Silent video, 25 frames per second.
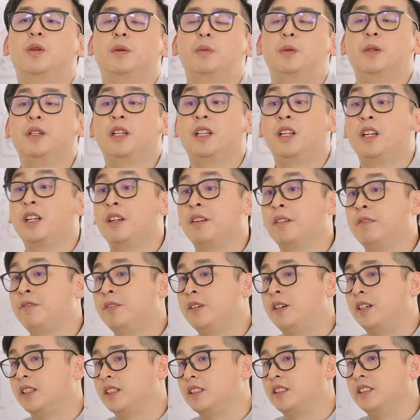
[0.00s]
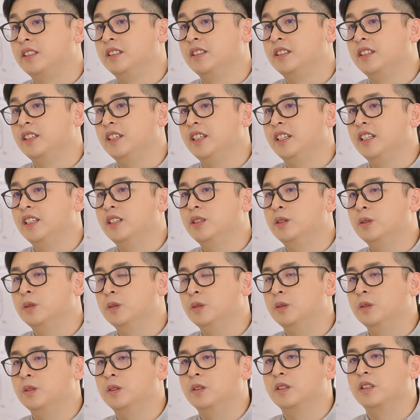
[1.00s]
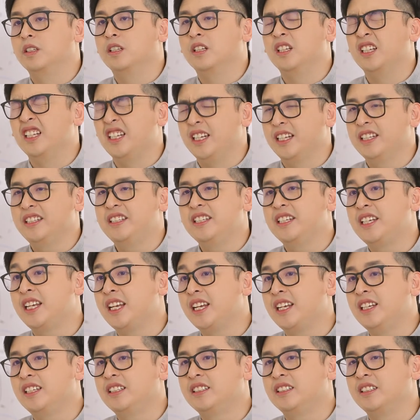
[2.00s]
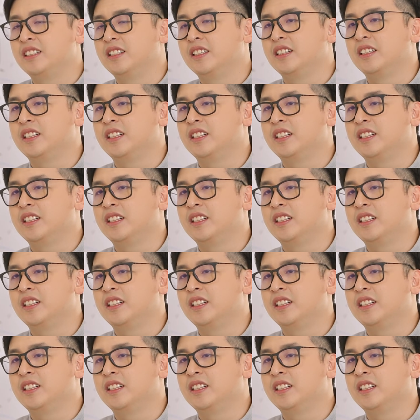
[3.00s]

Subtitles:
we put a lot of effort into the SDKs